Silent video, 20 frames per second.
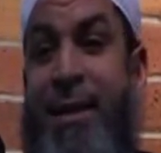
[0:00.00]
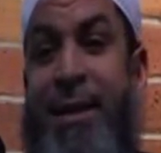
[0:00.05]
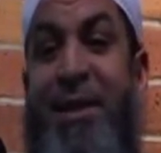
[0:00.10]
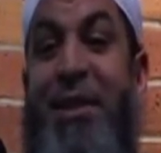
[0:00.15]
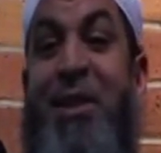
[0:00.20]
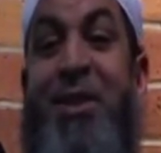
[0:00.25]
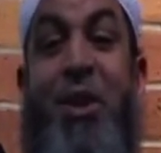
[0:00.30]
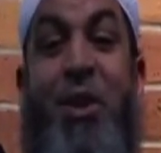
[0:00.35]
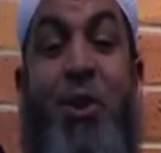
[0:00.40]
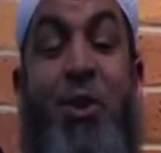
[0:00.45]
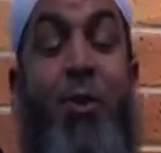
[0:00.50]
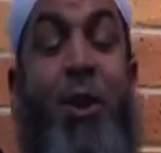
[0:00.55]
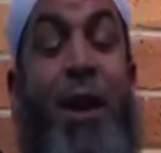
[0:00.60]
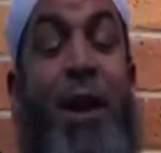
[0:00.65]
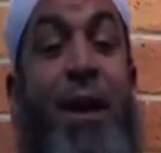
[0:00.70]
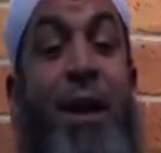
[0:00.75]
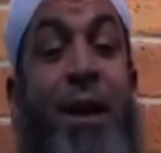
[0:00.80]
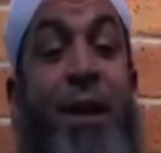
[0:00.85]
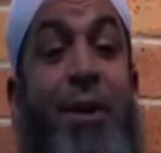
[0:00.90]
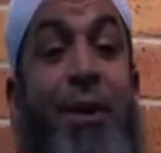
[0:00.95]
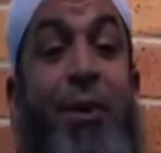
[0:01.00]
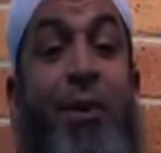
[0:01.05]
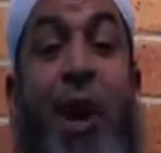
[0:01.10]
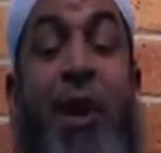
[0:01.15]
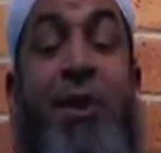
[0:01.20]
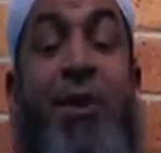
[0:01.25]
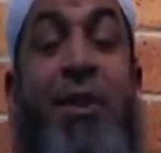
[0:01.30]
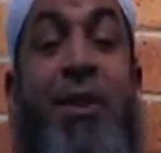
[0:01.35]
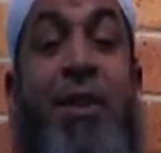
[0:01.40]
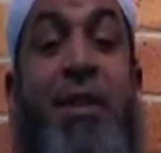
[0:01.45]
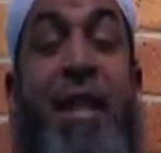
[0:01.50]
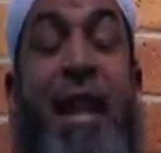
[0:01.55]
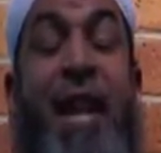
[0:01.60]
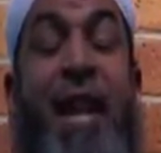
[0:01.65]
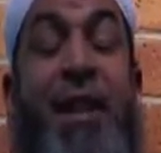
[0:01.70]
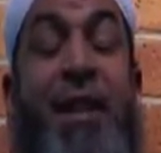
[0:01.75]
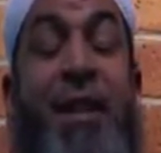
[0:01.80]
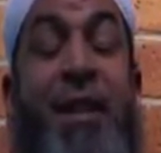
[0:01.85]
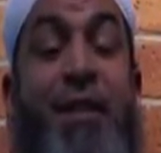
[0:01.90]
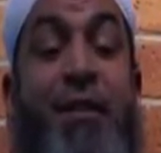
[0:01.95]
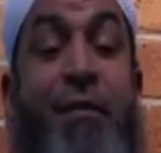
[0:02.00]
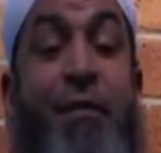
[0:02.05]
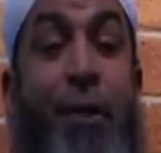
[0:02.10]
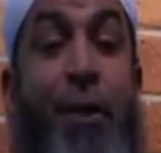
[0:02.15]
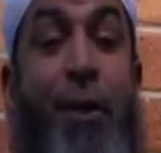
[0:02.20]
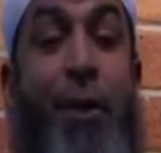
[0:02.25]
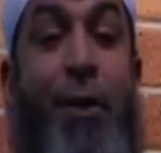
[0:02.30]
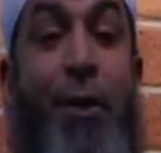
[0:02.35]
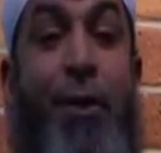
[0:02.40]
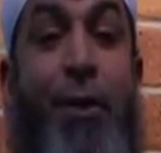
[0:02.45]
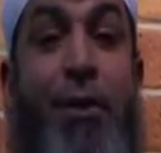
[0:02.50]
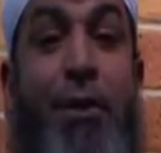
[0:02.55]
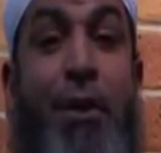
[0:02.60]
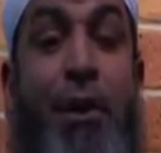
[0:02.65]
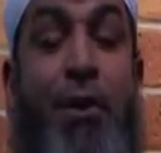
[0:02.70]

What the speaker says: this is where you understand this verse